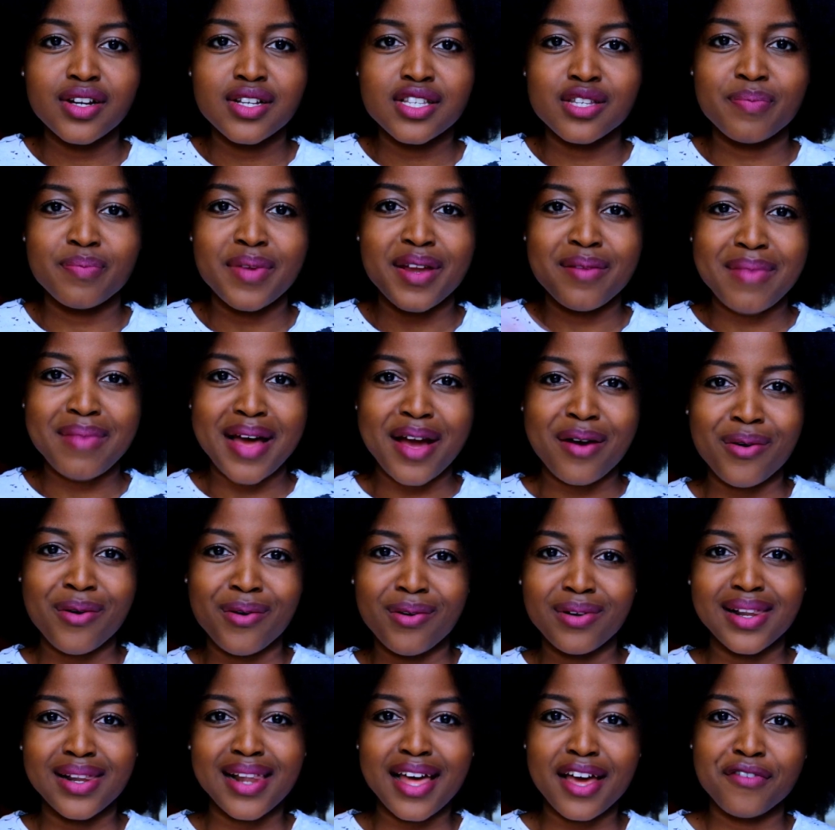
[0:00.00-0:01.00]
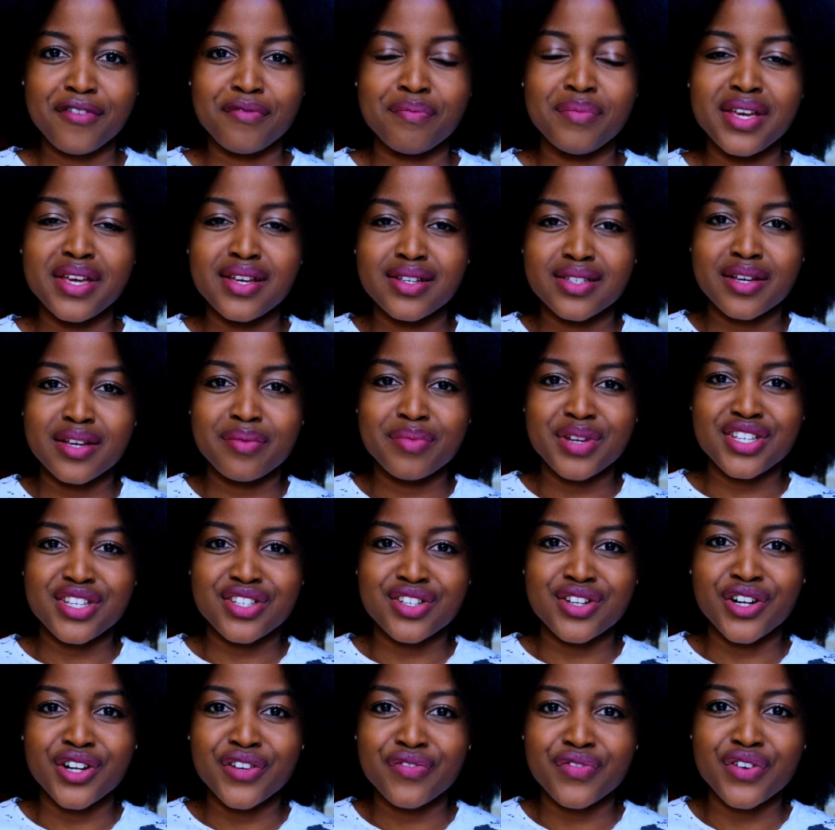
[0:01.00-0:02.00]
to spend my whole life being somebody's
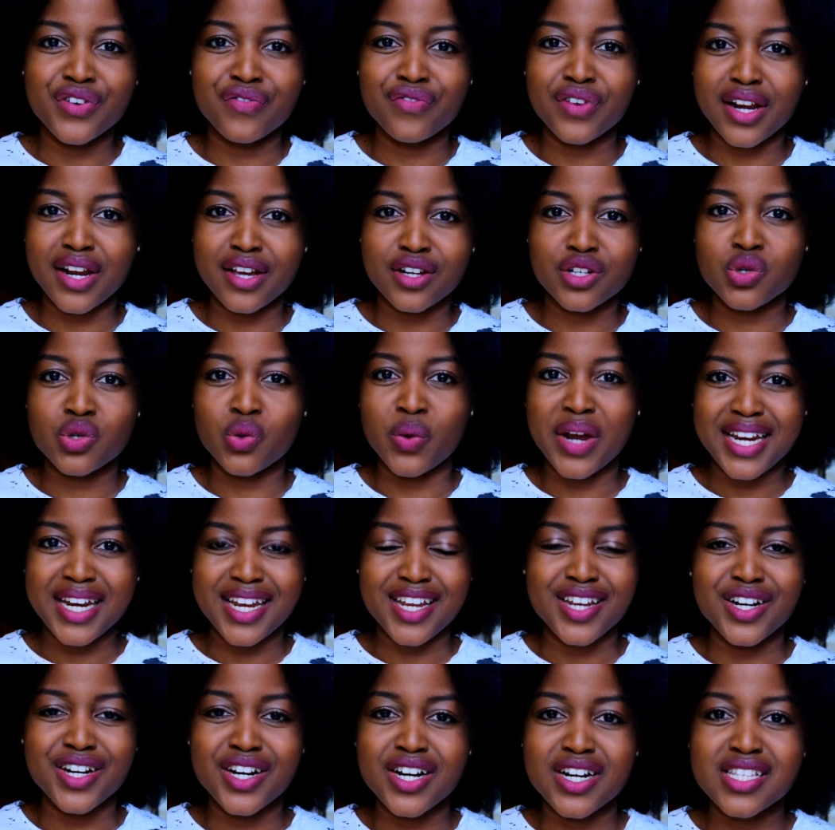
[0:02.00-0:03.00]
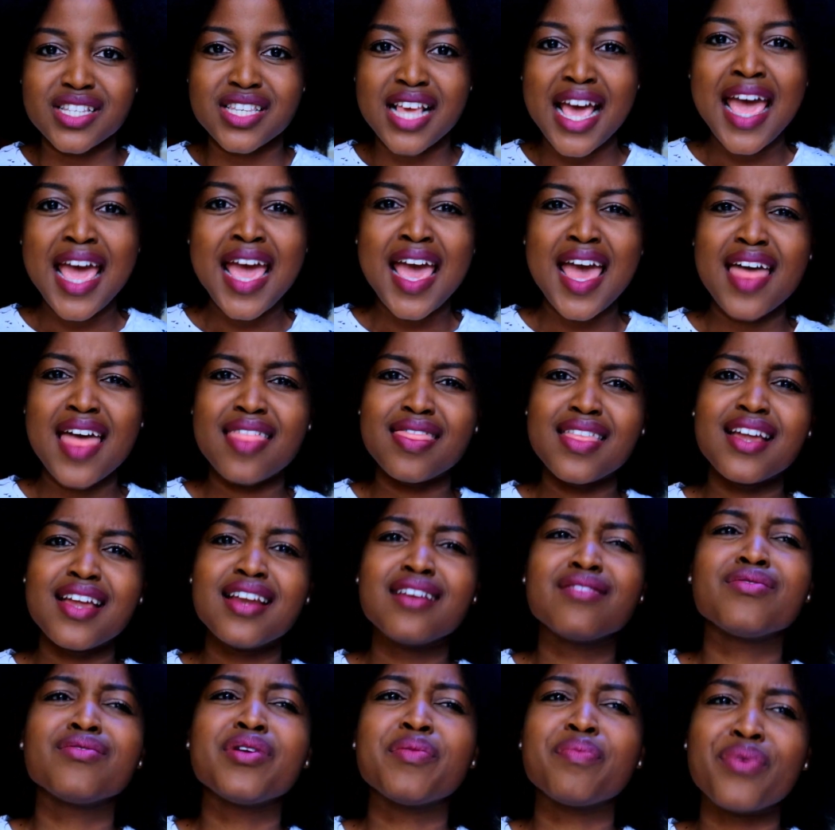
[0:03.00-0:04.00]
girlfriend for like 20 years and
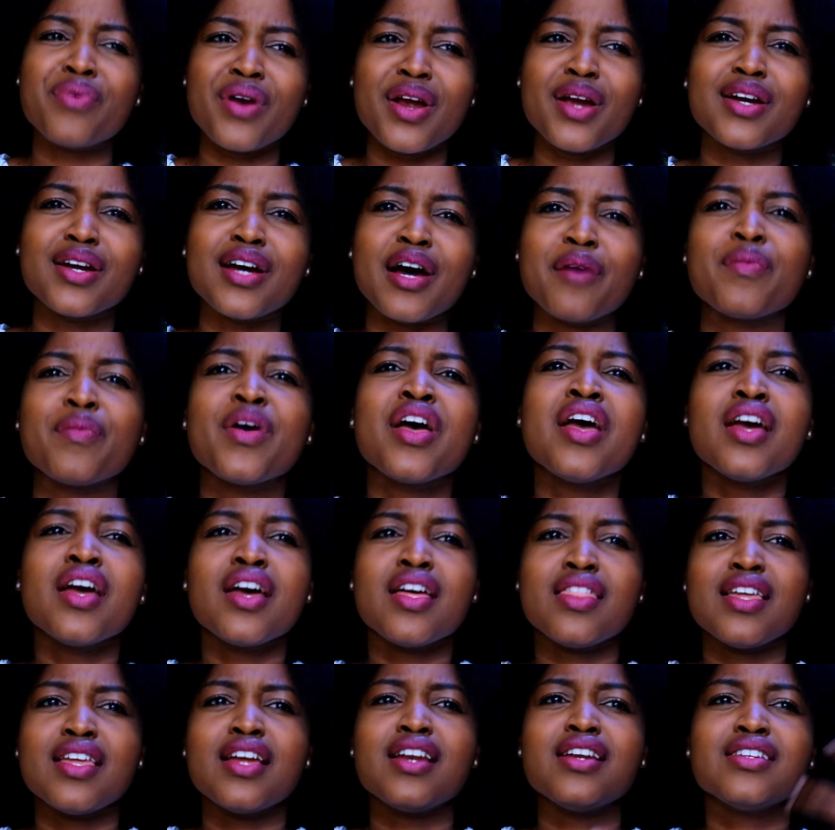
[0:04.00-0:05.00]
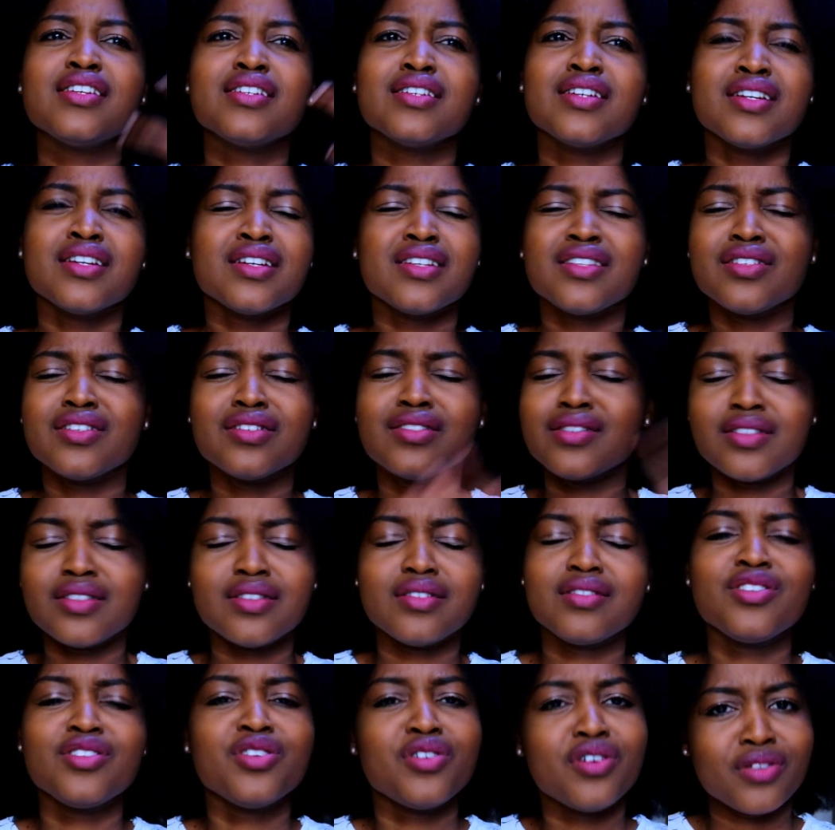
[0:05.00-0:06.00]
then we break up and then
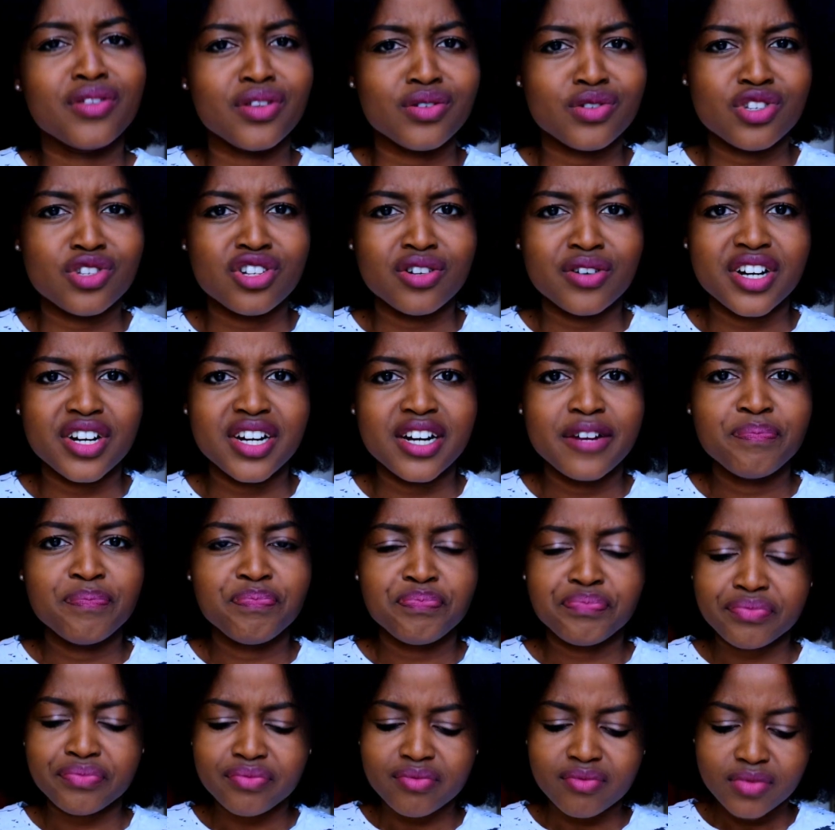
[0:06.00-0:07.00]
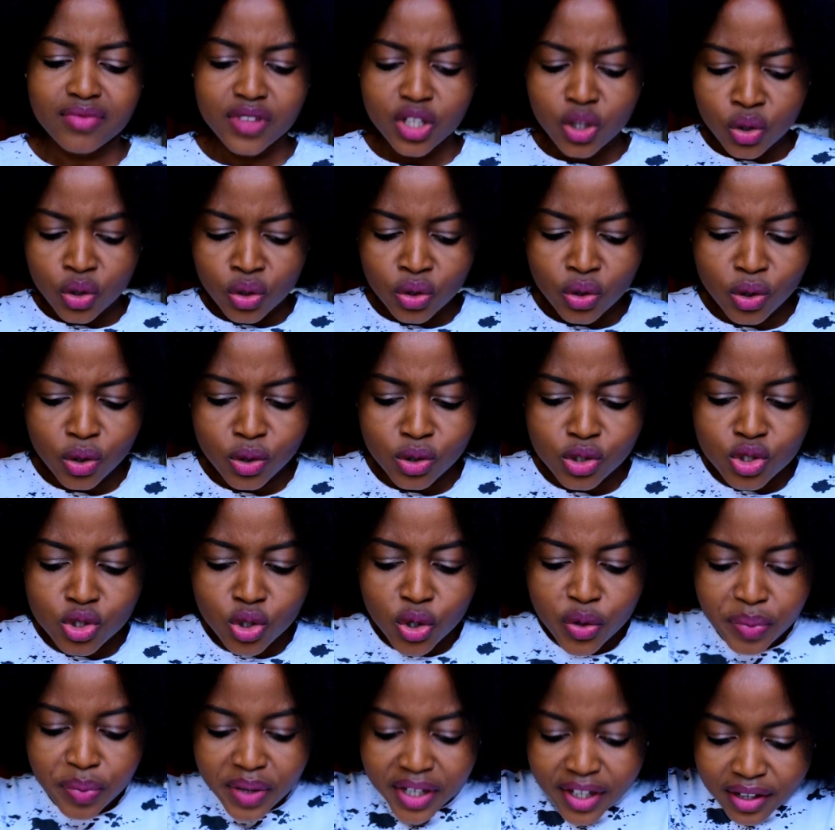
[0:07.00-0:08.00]
you know the story.
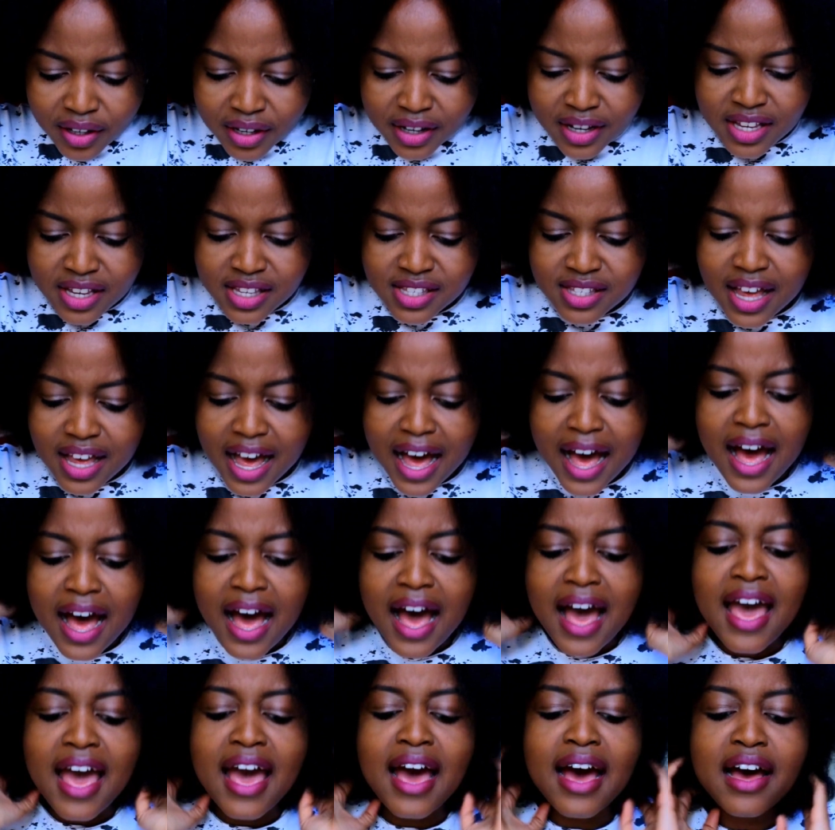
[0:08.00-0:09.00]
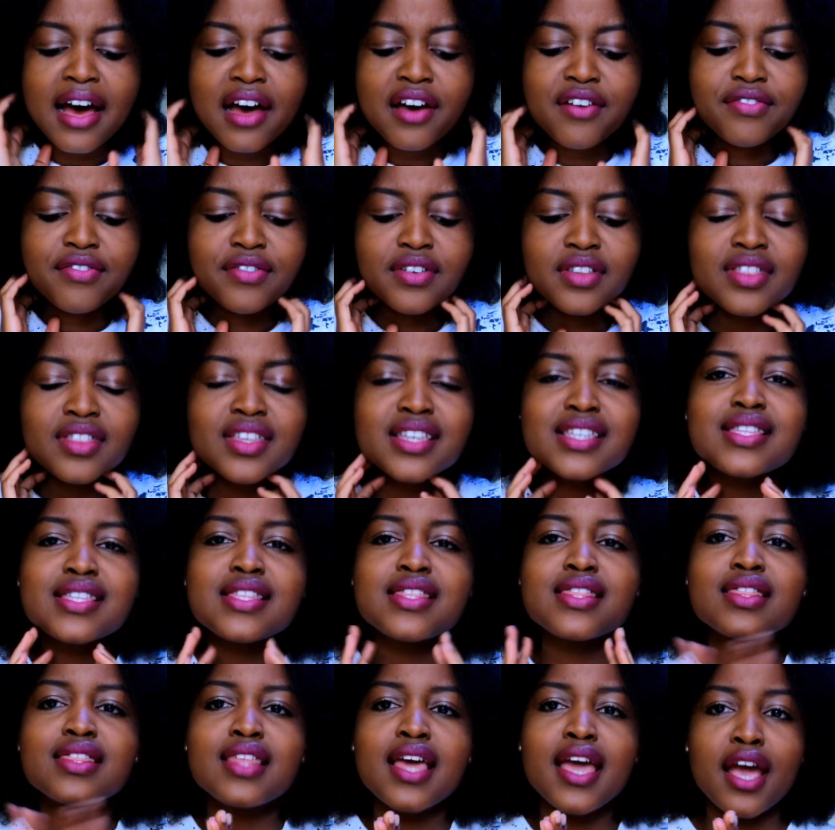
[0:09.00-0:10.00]
Also because I have this
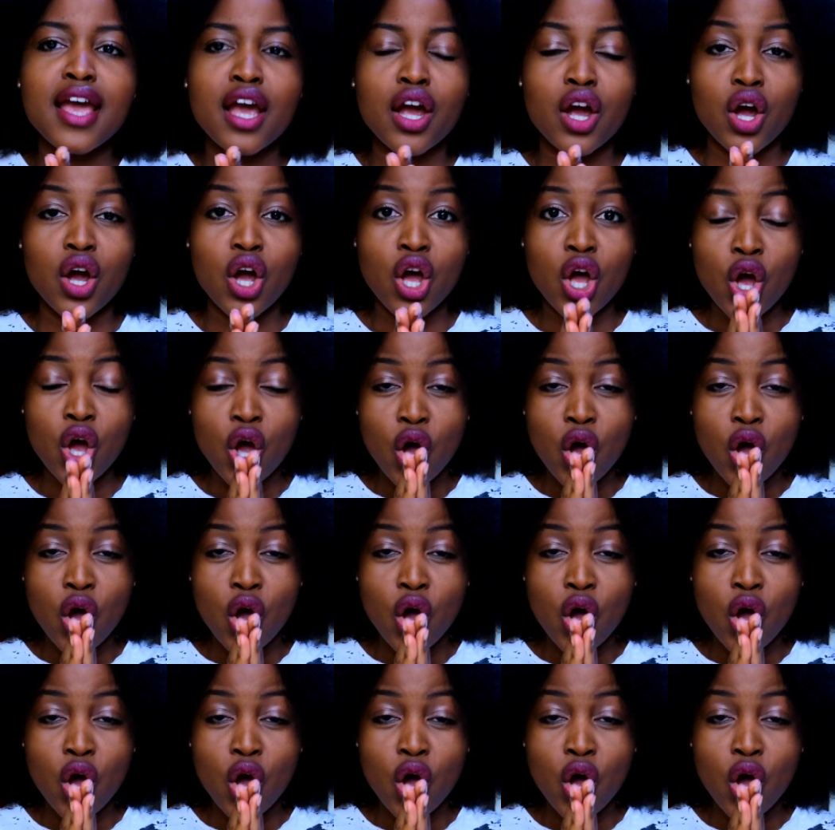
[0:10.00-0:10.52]
thing